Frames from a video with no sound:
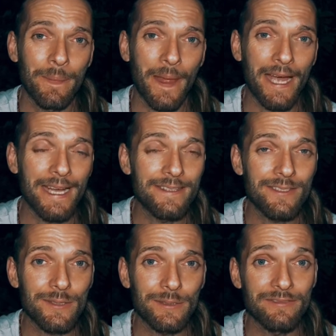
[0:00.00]
I had the
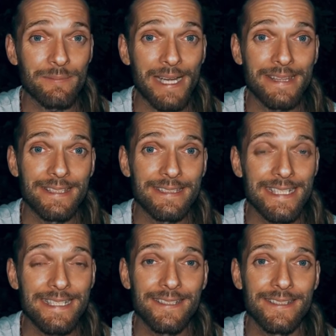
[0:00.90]
sort of mind that
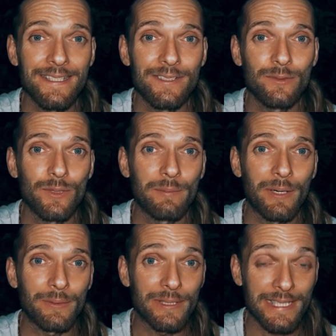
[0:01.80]
did need to know
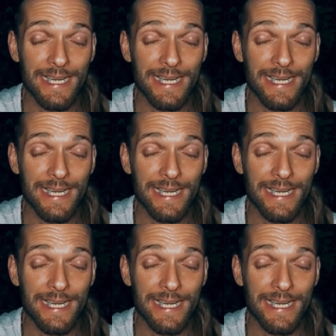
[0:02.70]
about it.